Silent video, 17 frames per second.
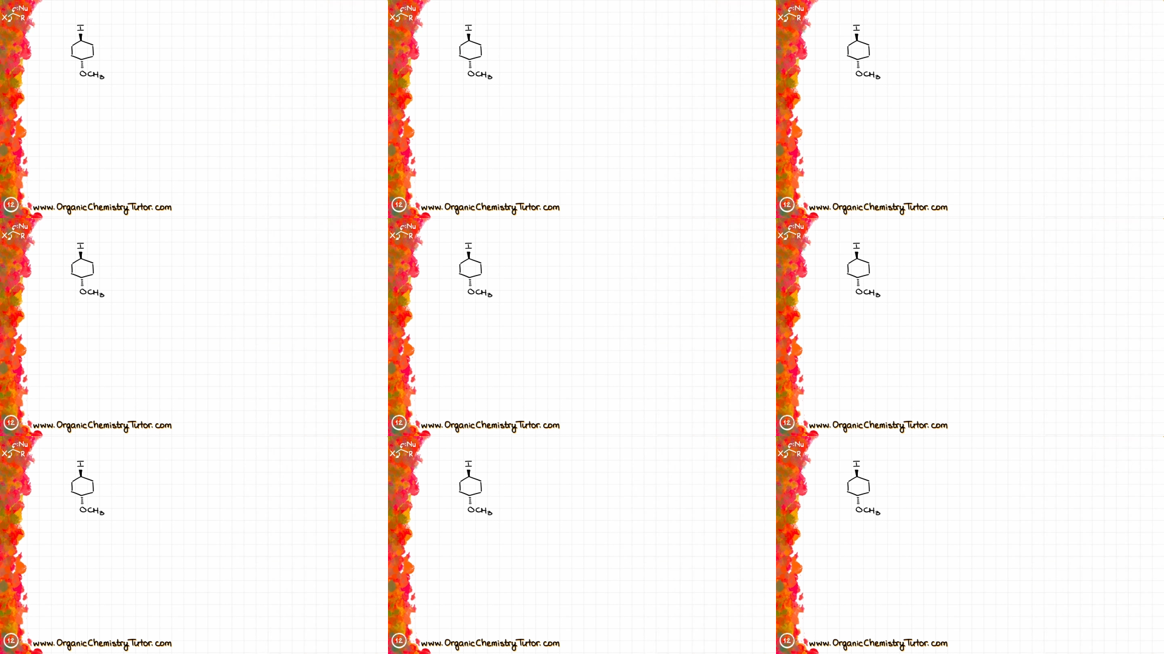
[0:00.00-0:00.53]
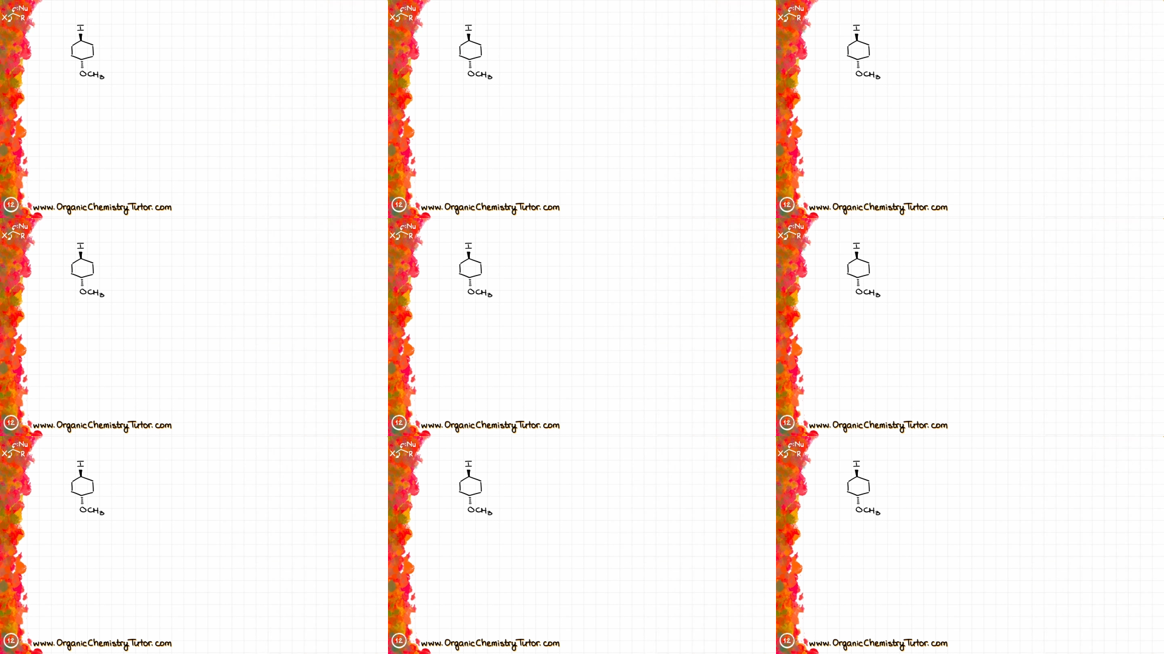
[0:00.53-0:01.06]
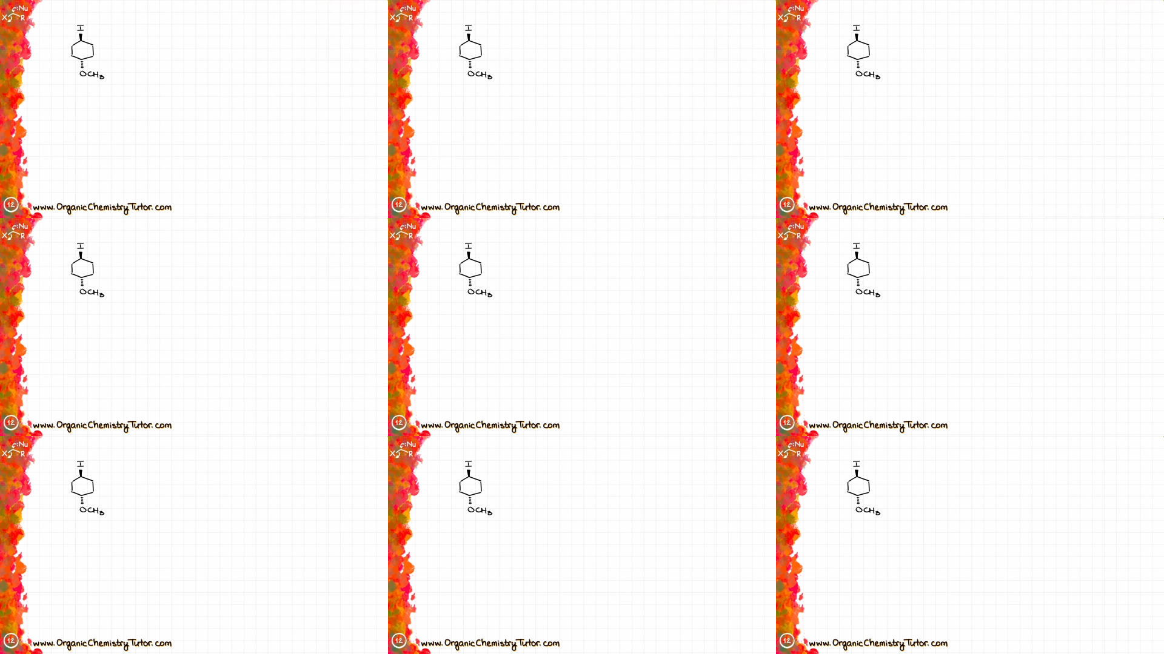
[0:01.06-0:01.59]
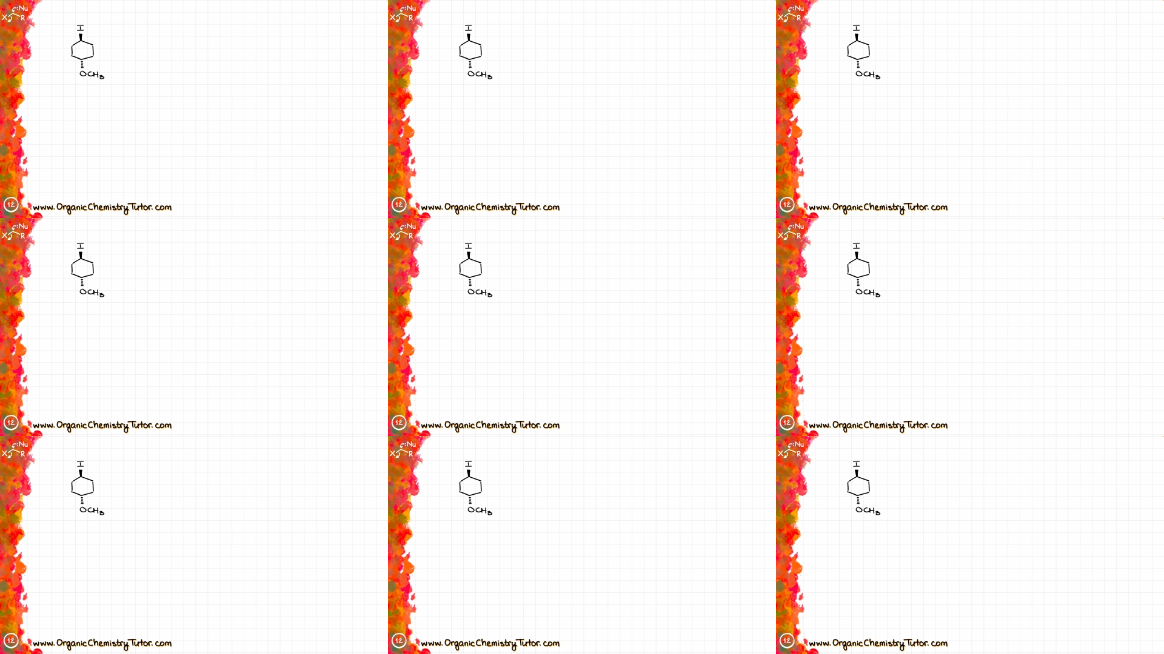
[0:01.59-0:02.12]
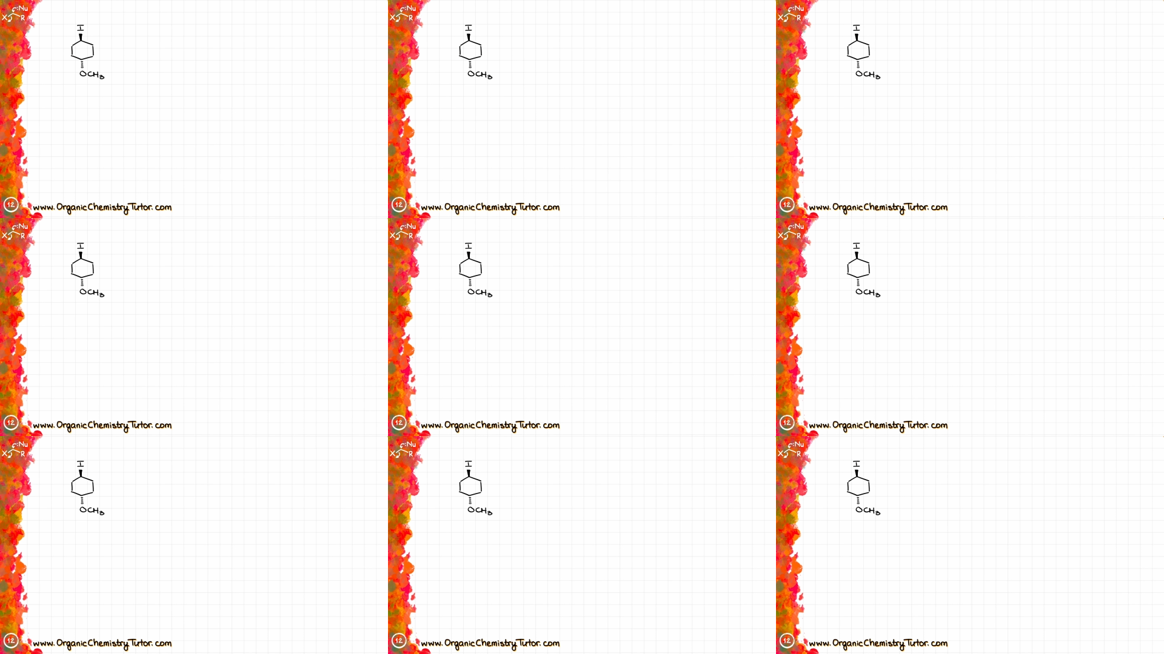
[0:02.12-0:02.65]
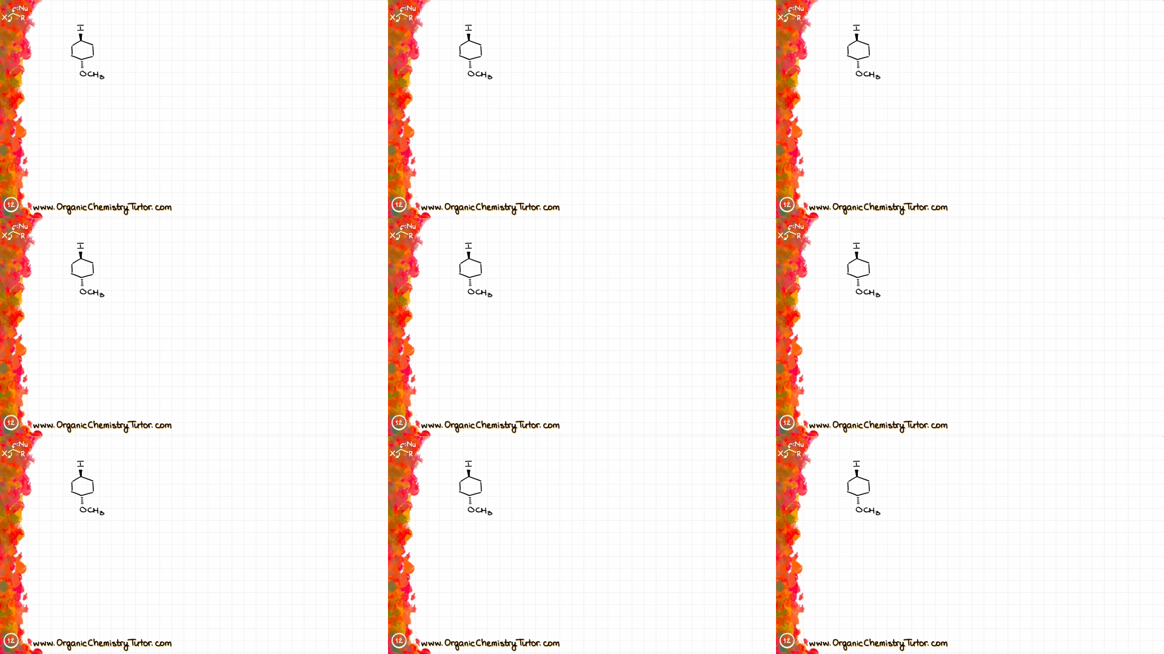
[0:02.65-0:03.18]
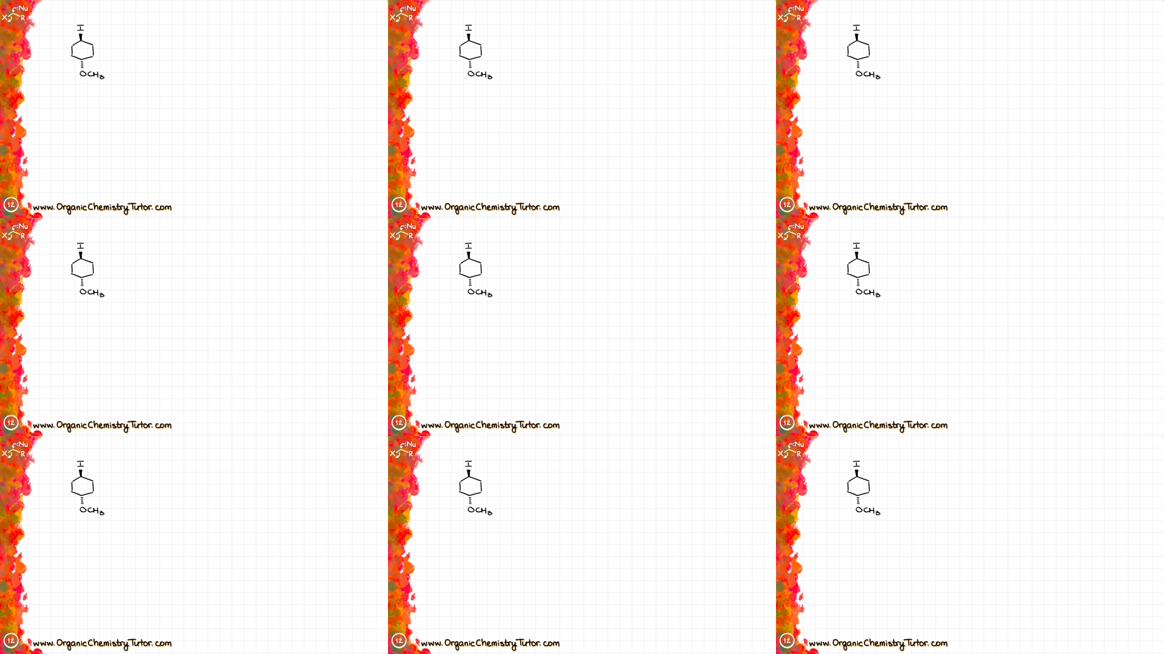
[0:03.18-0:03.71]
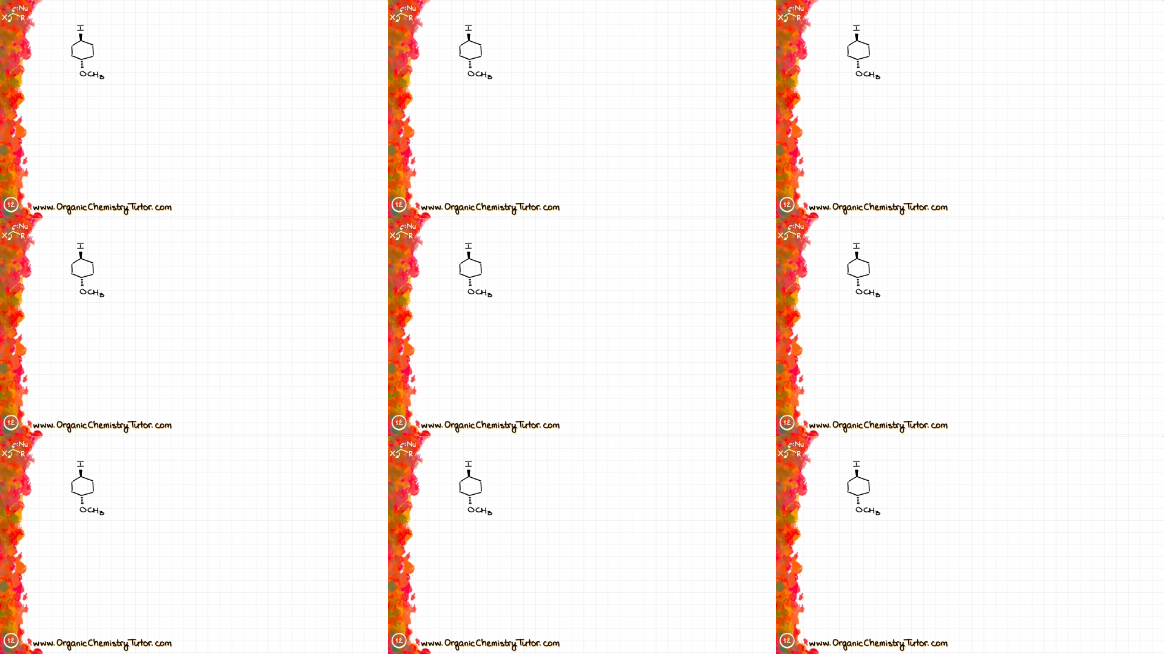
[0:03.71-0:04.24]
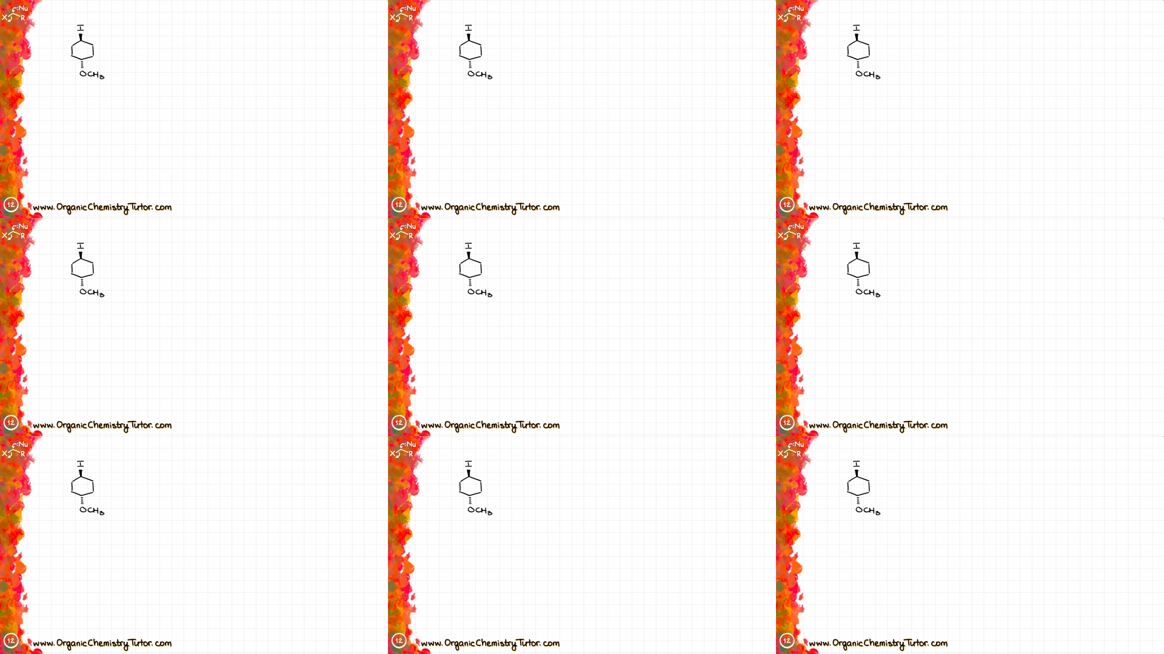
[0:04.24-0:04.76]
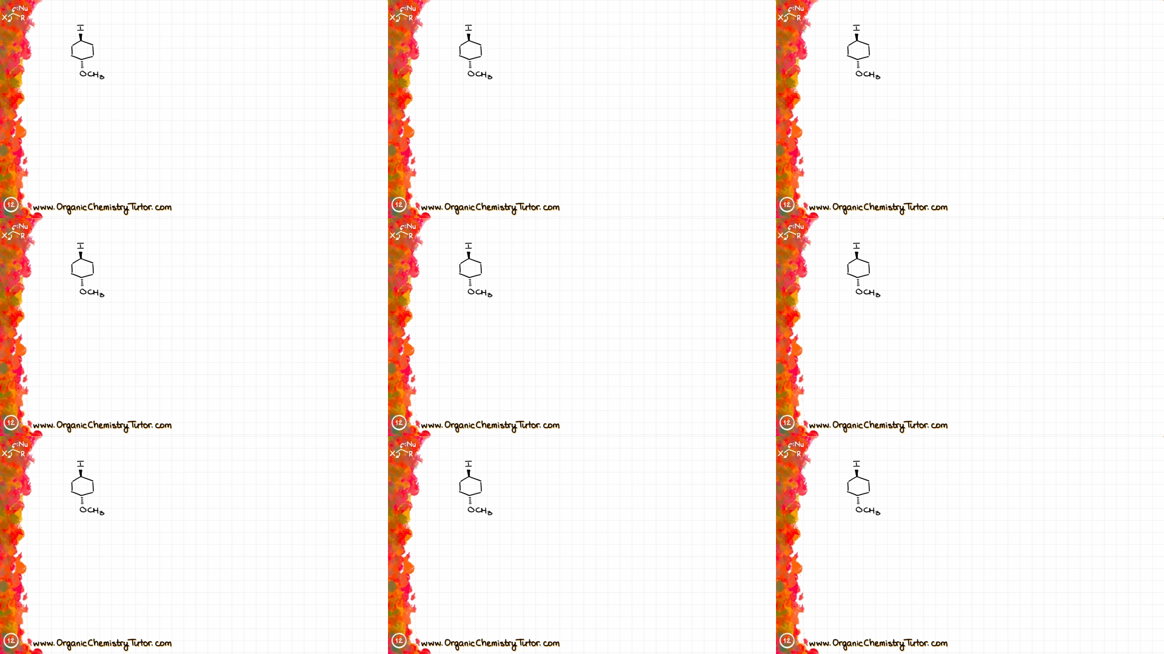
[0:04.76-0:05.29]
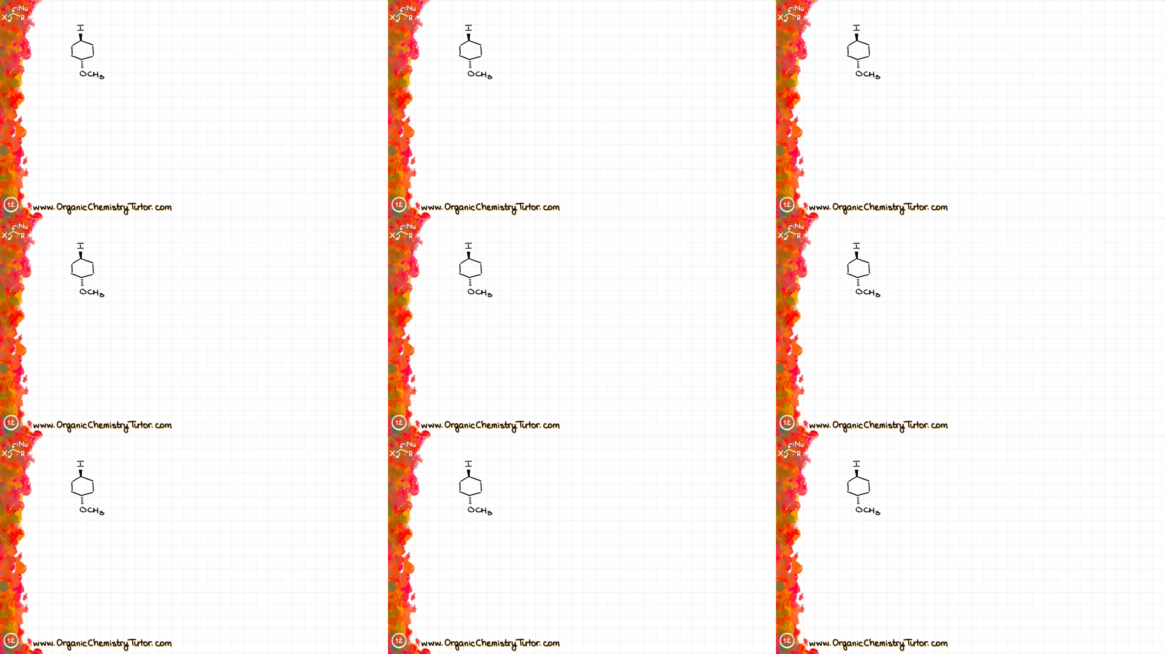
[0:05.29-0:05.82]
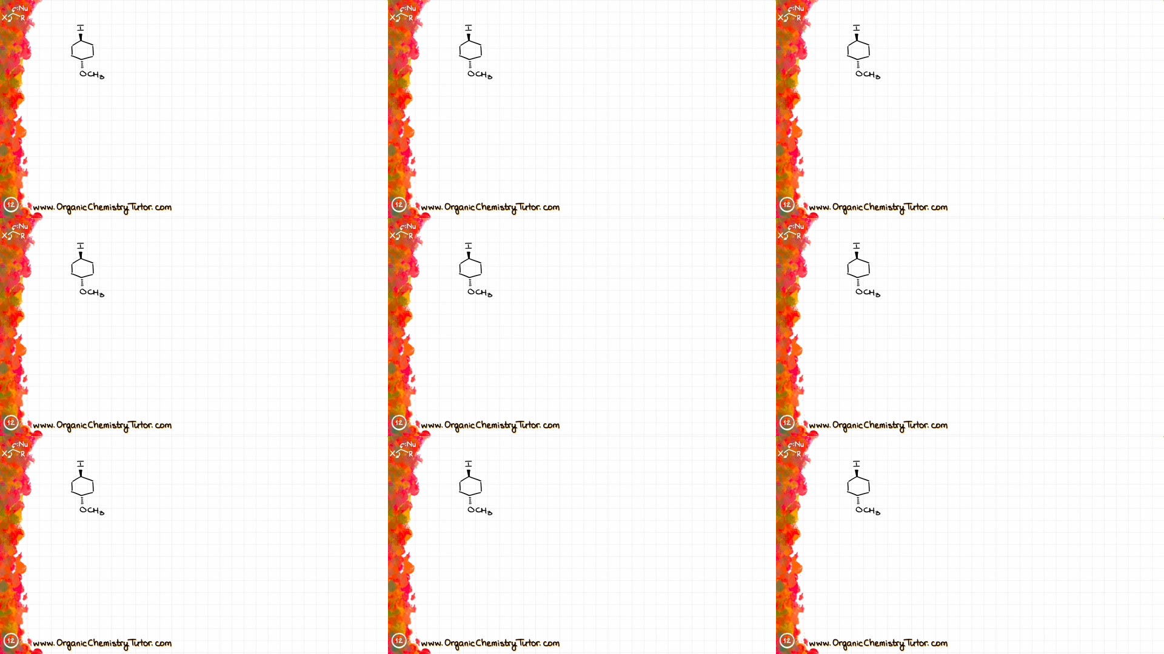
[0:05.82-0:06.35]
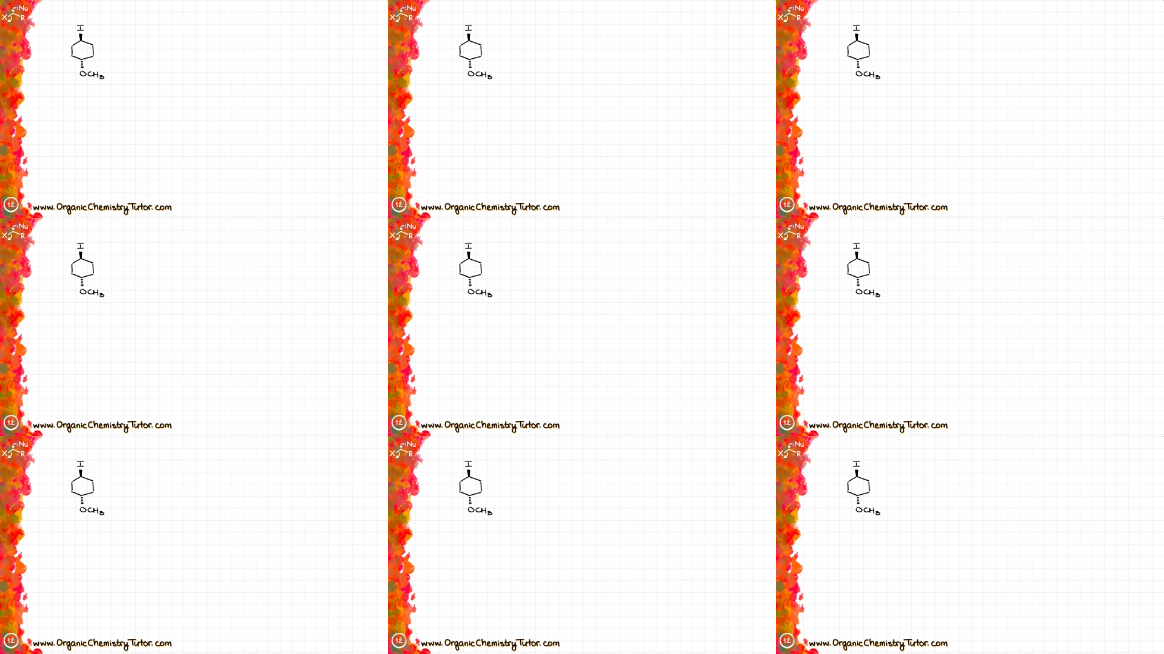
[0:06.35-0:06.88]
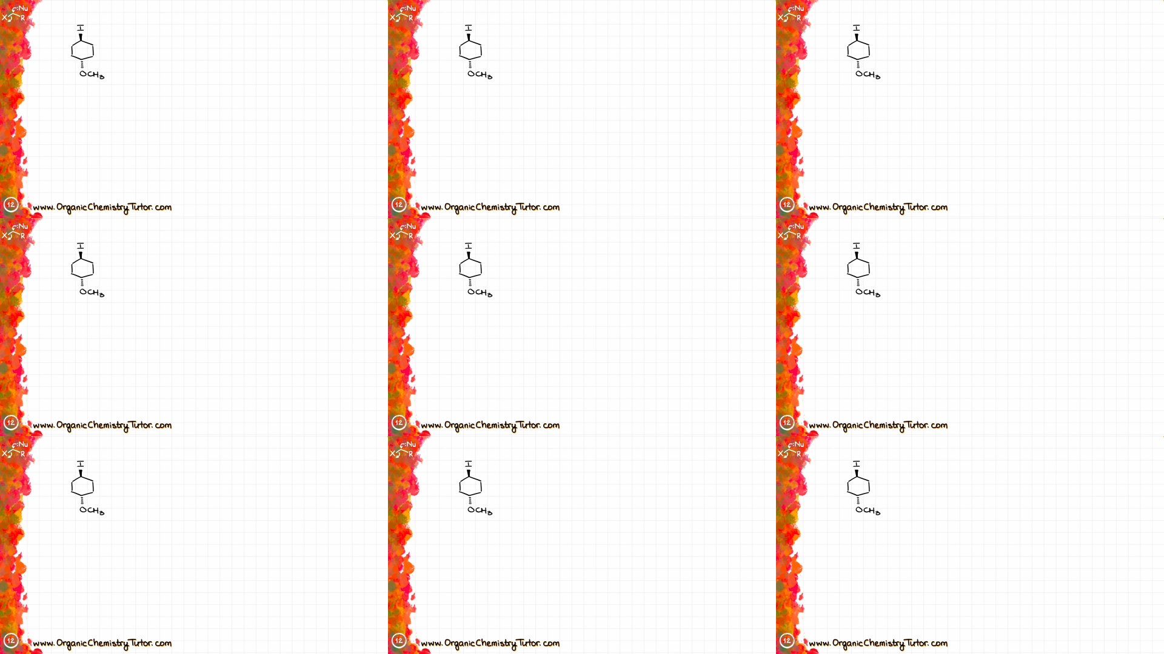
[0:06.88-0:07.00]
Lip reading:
No face is visible, so there are no lips to read.